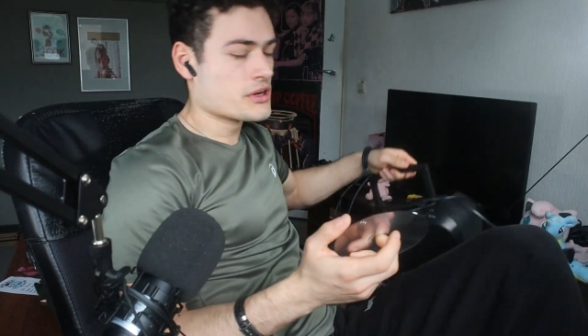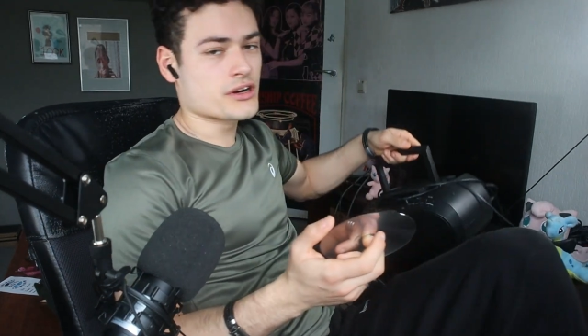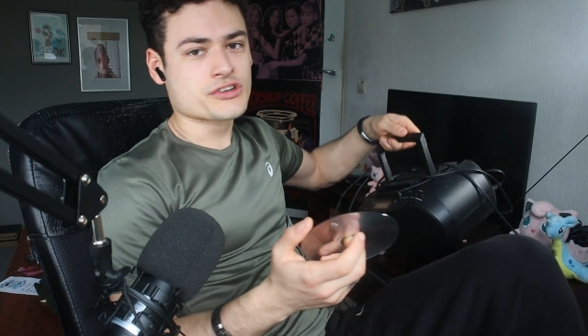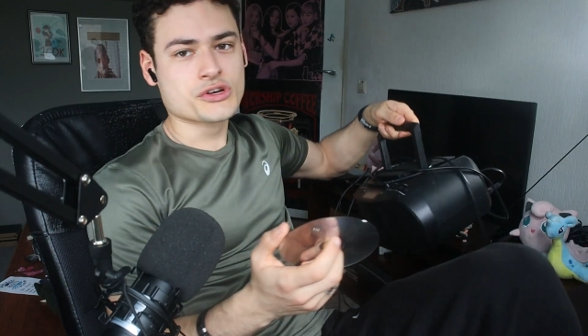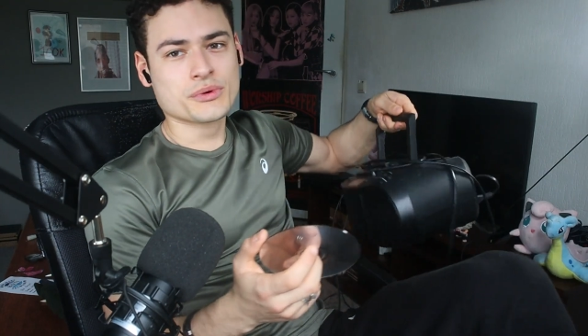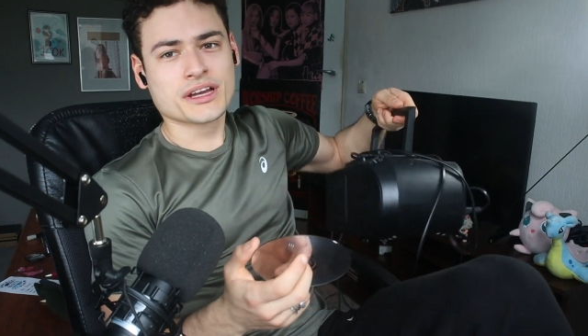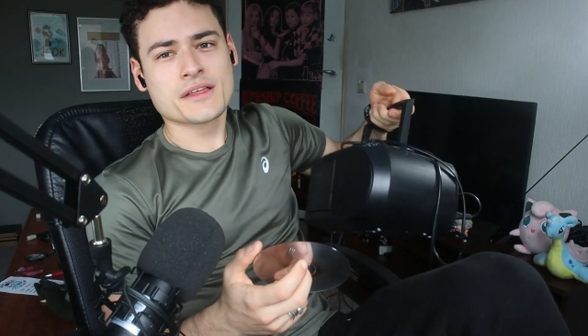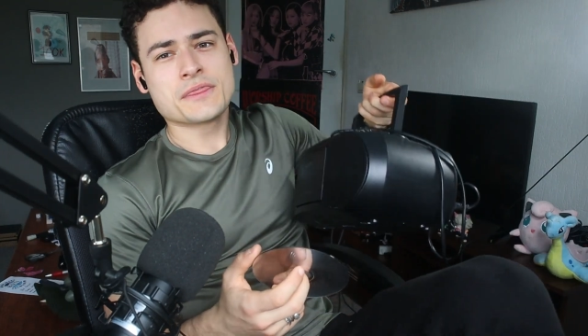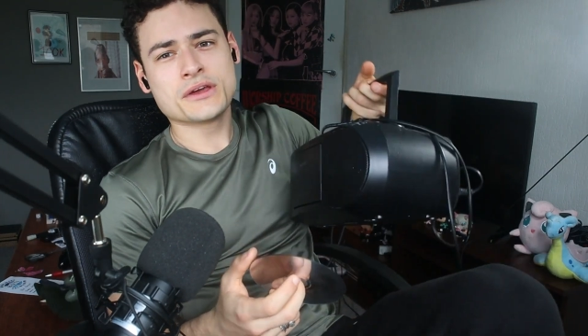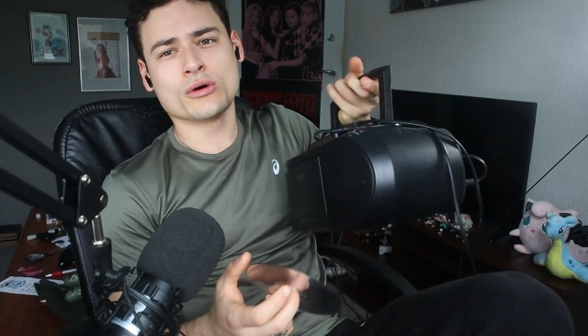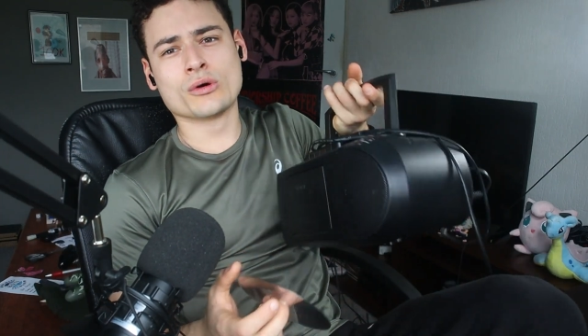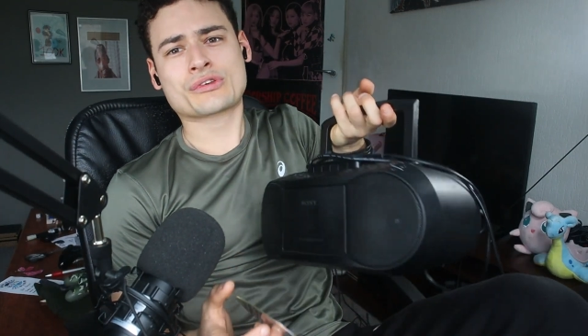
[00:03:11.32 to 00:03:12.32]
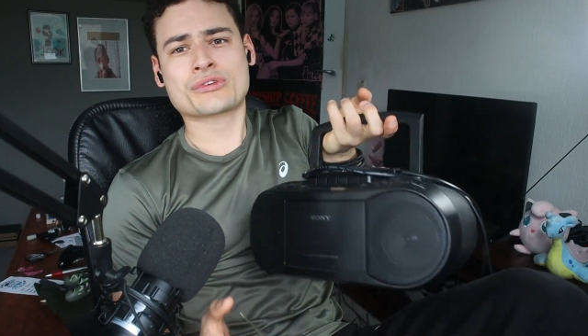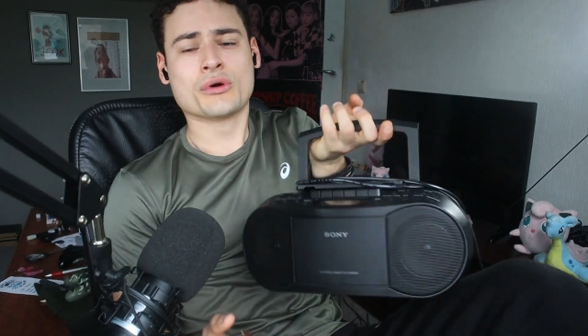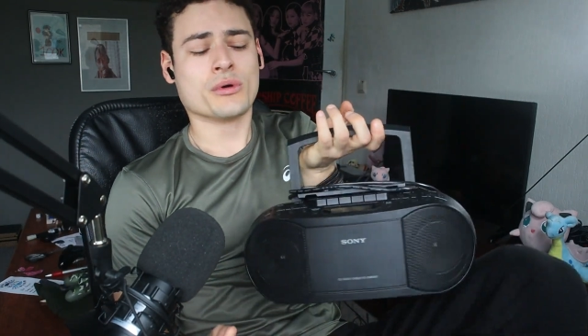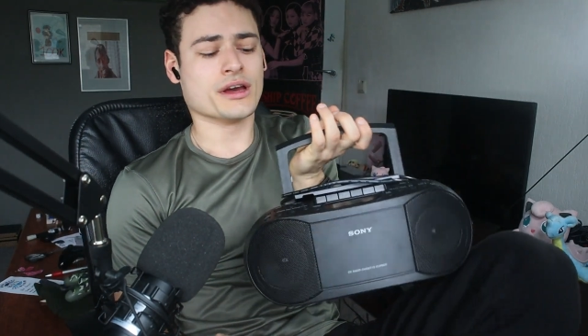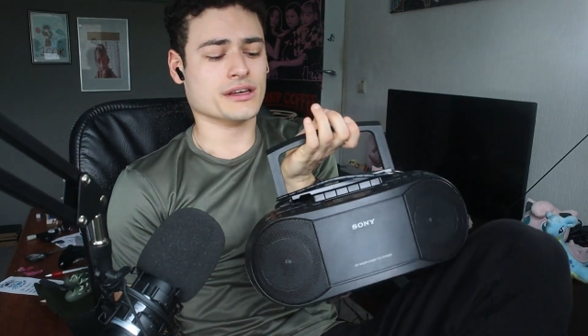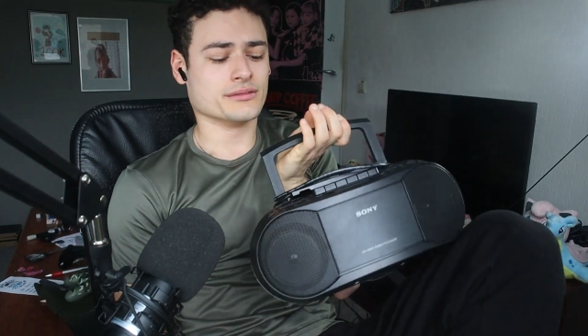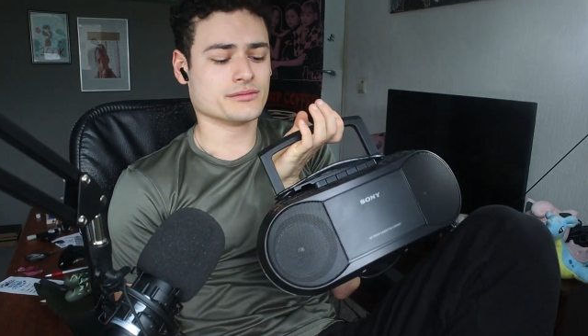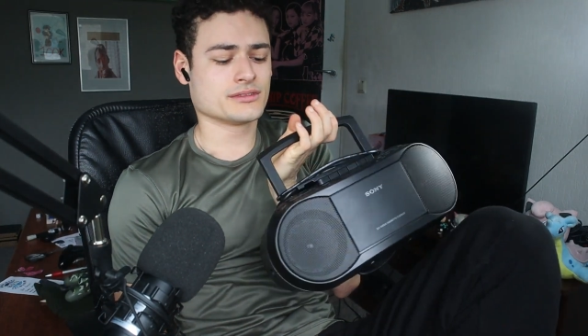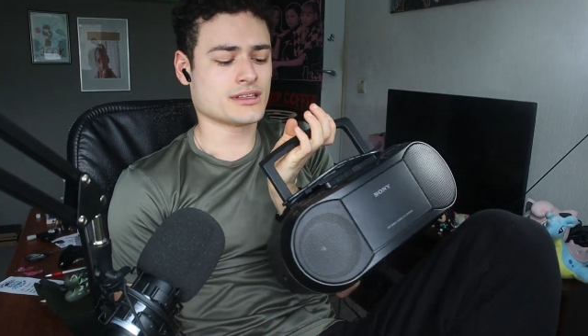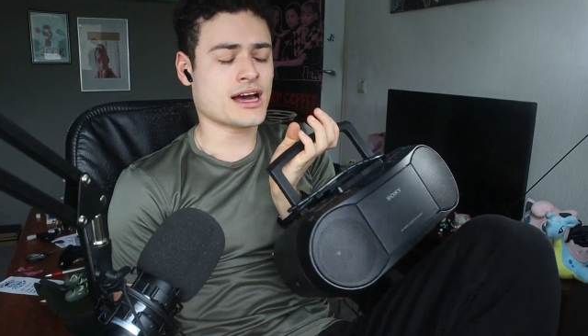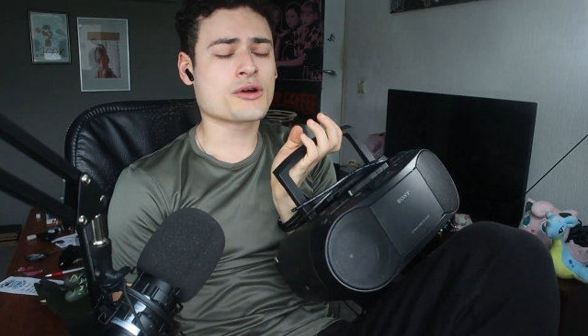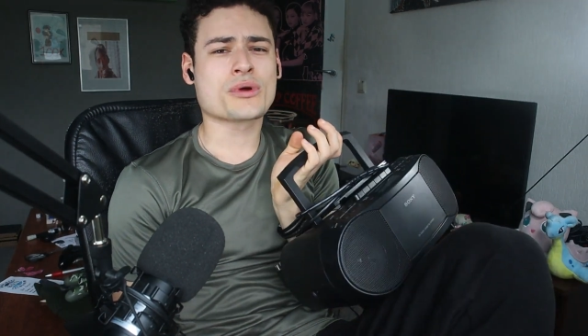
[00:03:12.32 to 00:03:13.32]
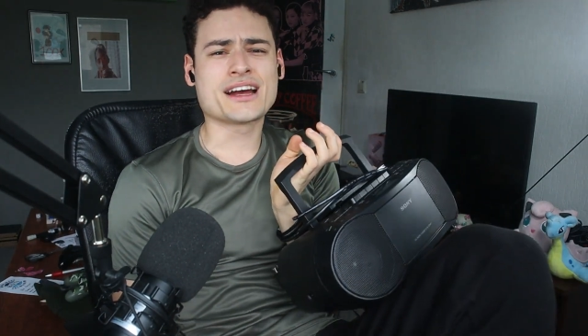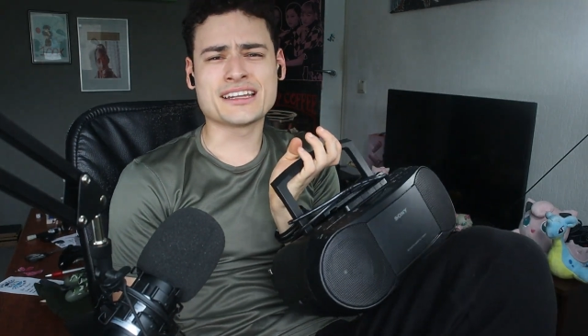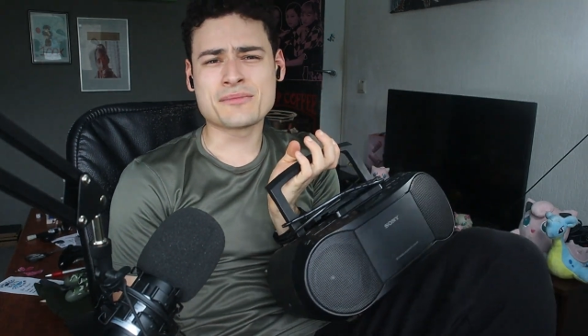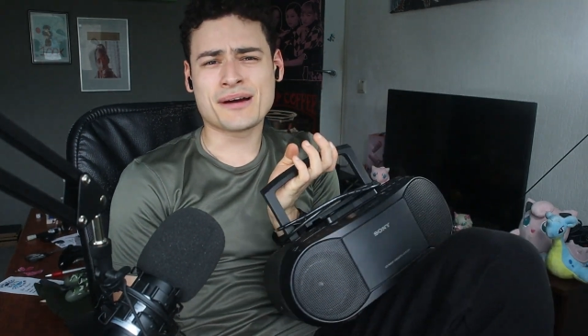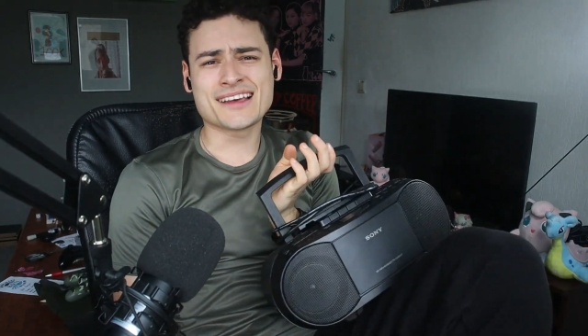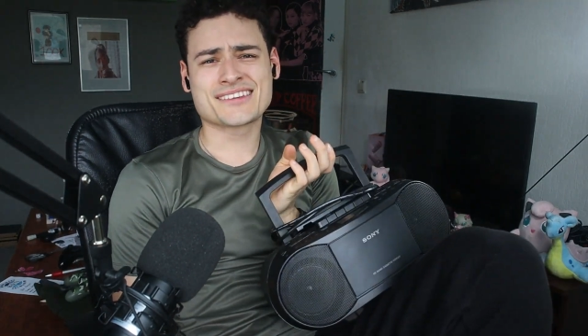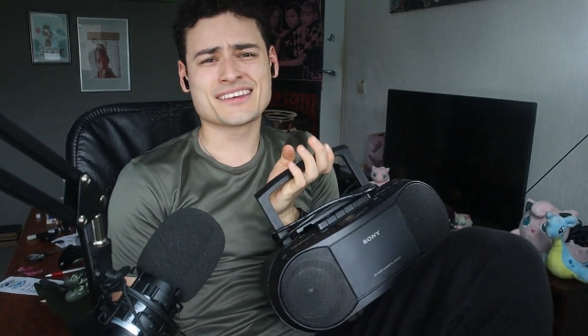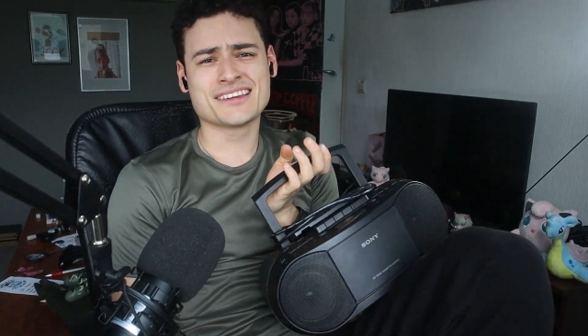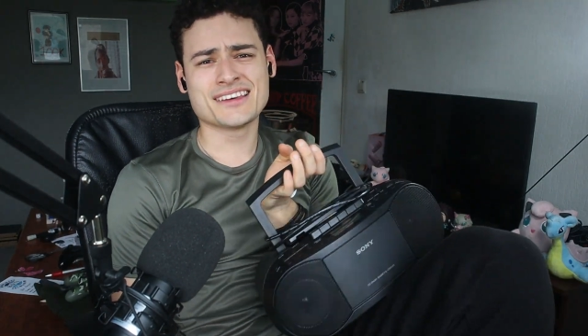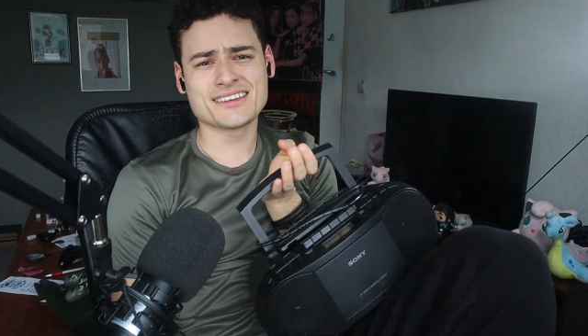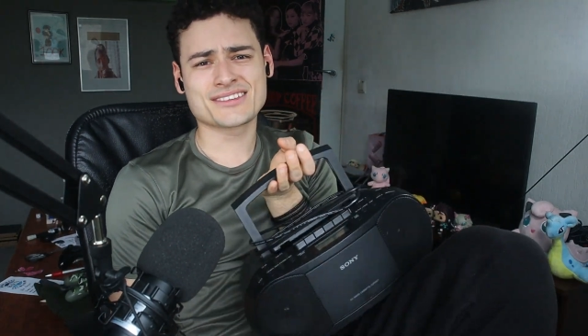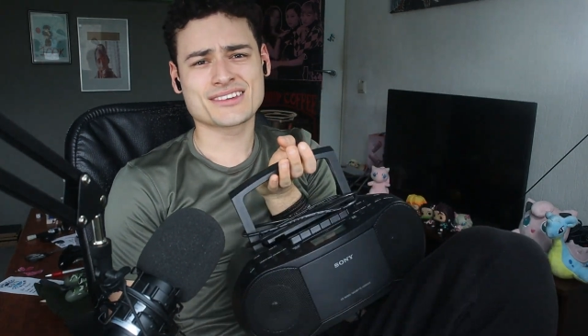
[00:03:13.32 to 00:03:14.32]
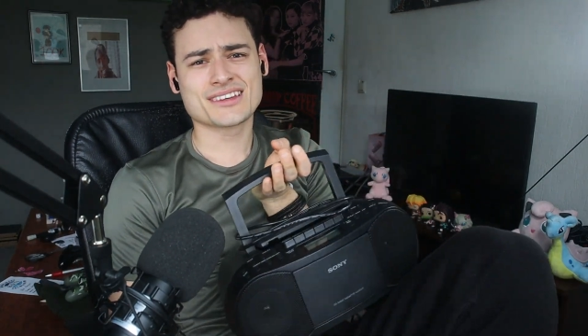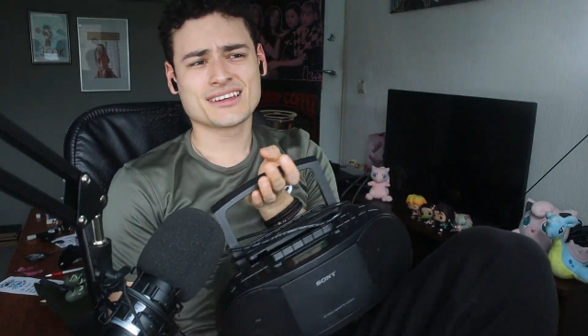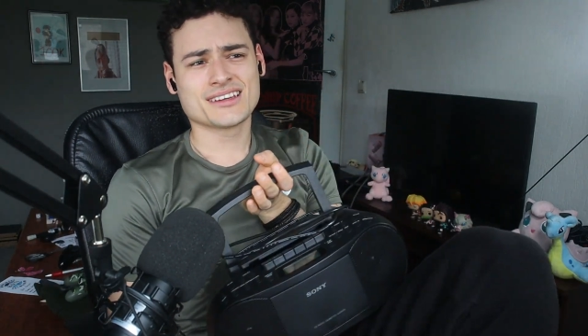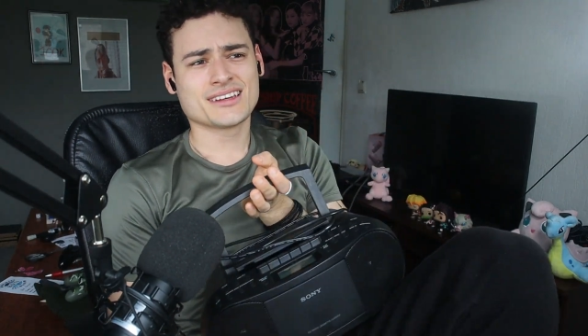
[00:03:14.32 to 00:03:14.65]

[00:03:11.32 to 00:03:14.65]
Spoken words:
we are doing it the old school way. I rarely buy CDs,